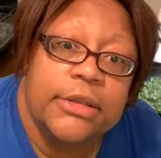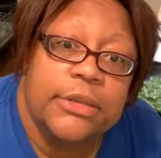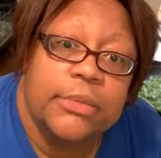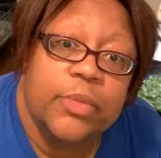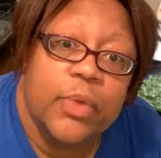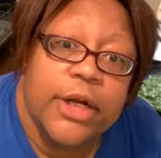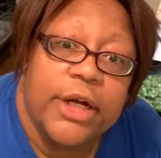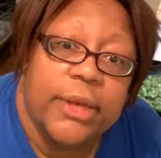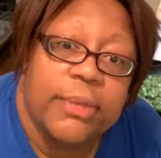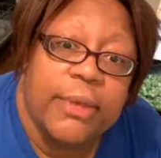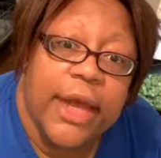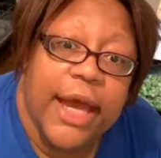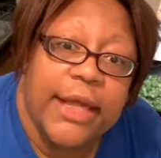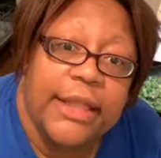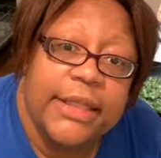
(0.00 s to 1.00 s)
What up,
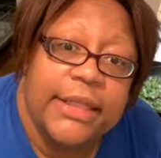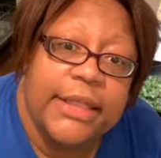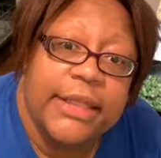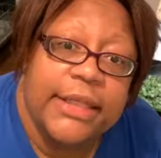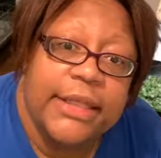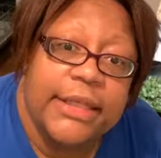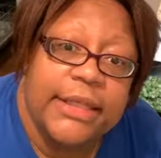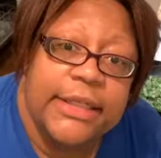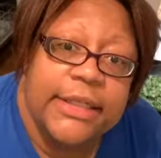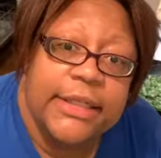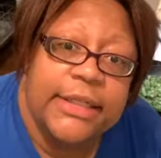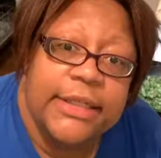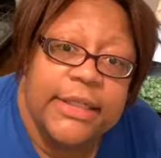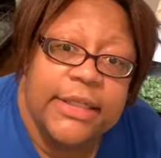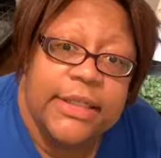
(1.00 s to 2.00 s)

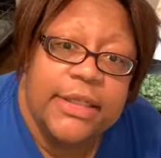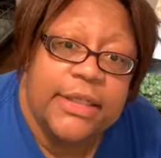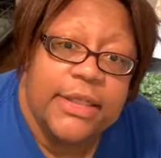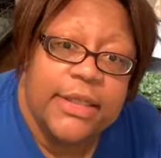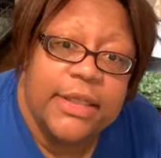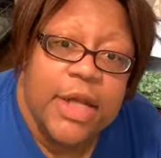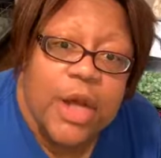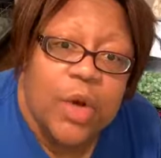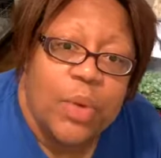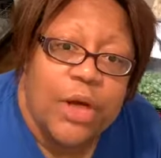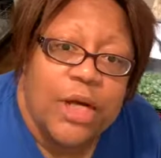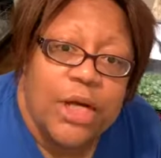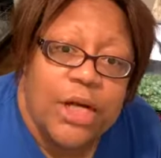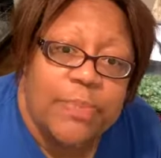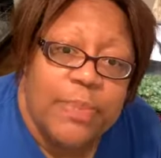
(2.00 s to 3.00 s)
Kaylin?
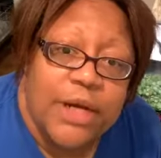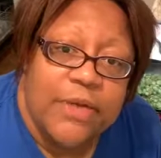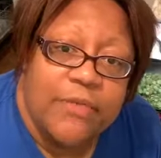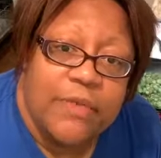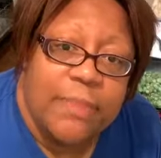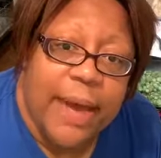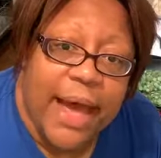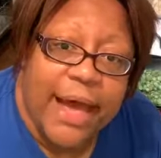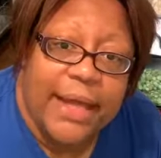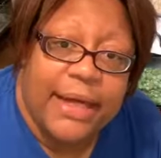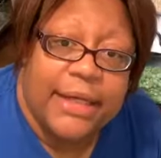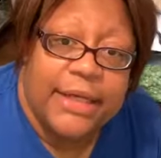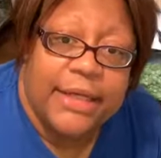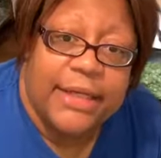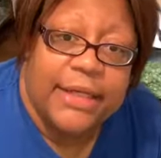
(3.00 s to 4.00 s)
What up,
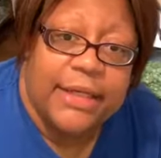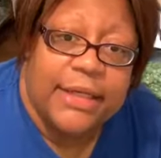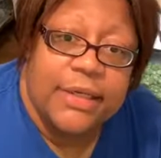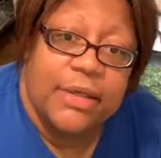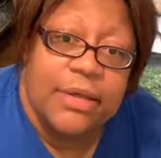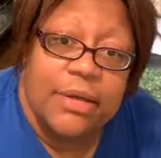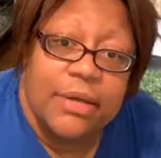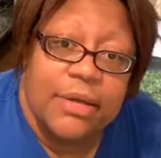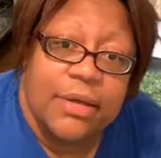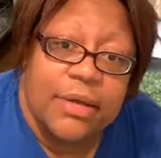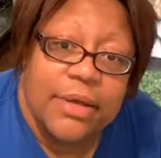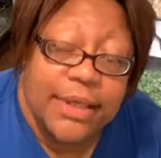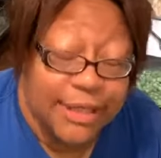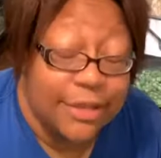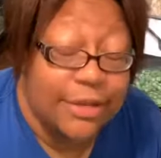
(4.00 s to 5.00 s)
everybody?
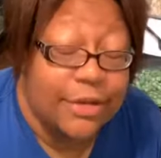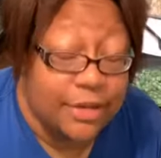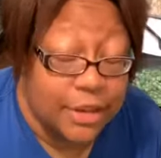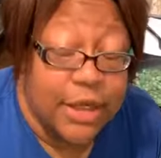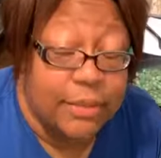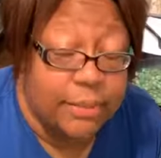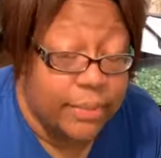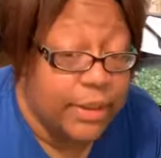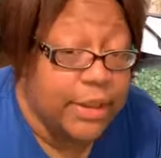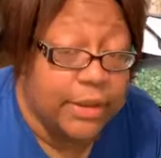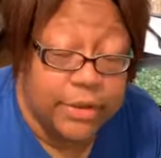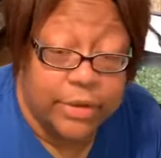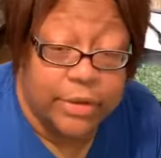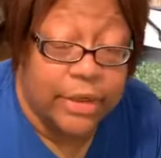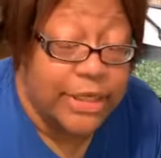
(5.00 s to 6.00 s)
Yeah, Mia,
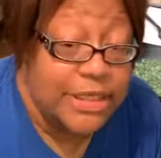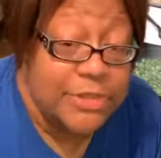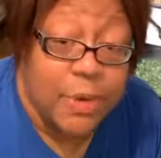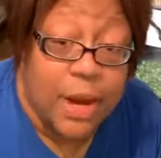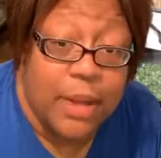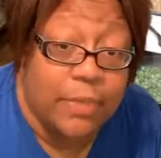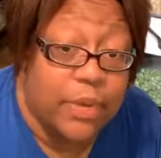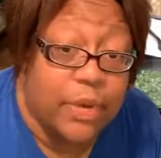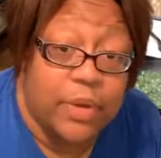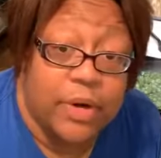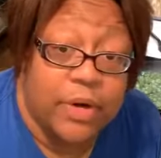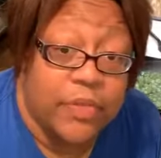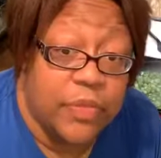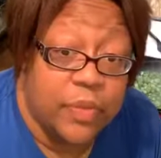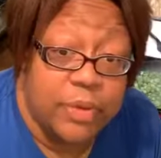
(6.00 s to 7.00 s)
girl. It's probably going
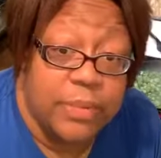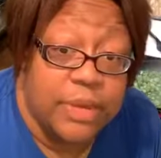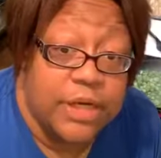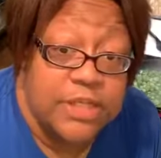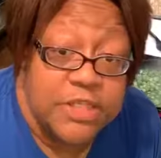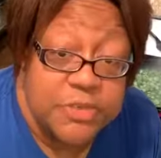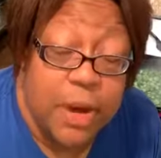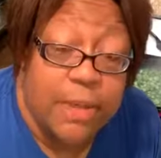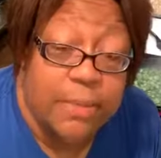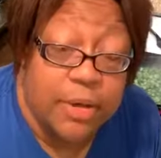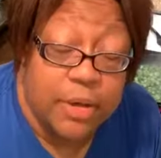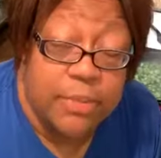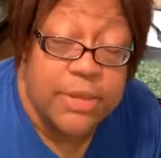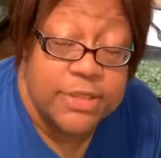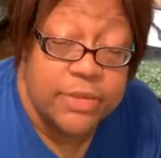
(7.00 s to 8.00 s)
on 3 minutes. It's probably
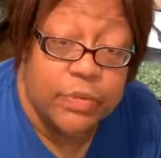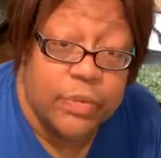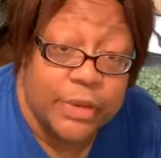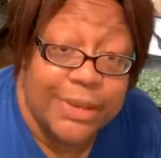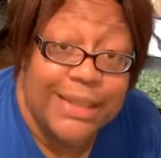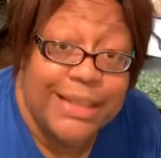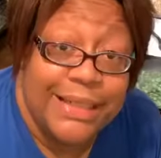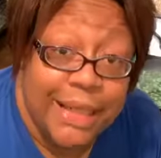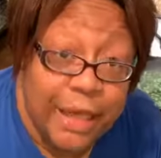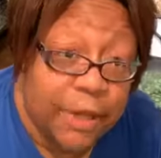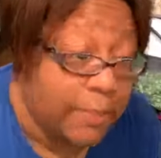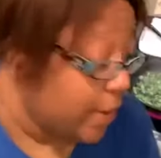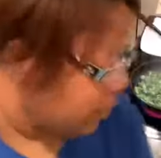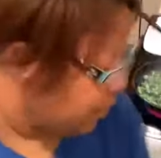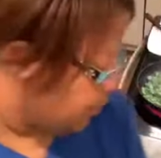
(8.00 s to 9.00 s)
going to be some really
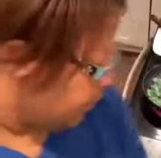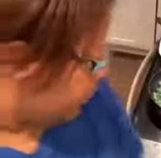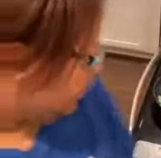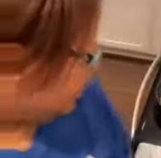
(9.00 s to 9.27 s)
damp okra